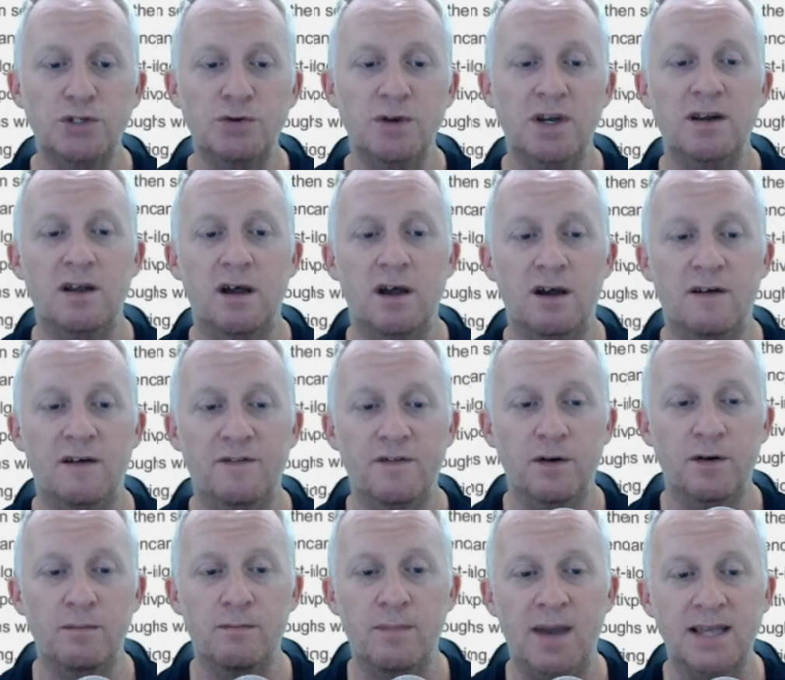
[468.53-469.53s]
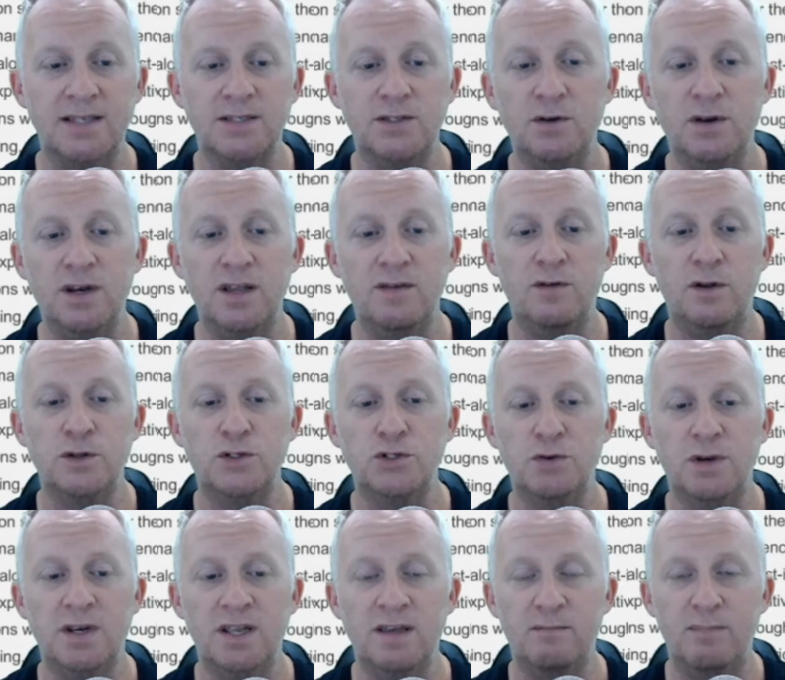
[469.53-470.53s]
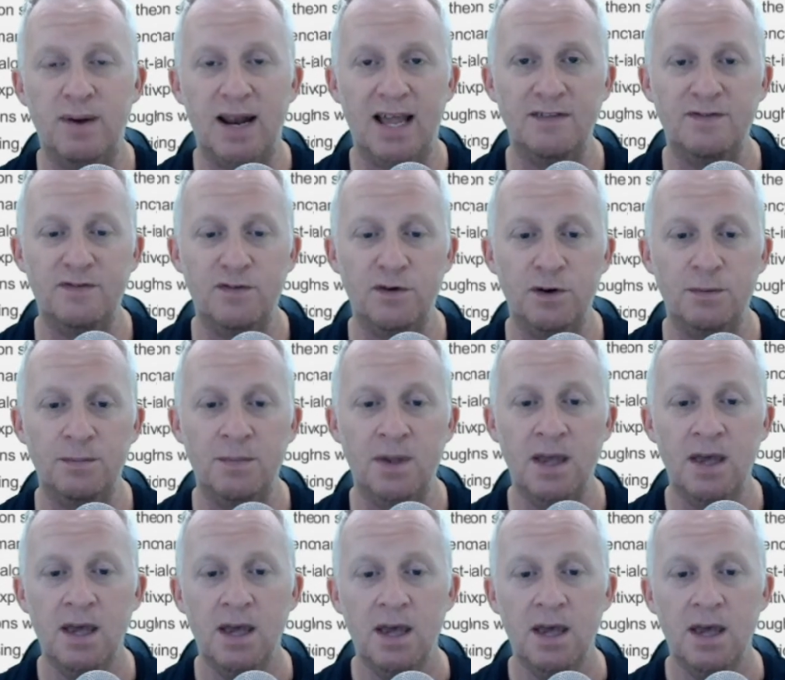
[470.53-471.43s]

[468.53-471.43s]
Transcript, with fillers: Trade offer master level trading platform,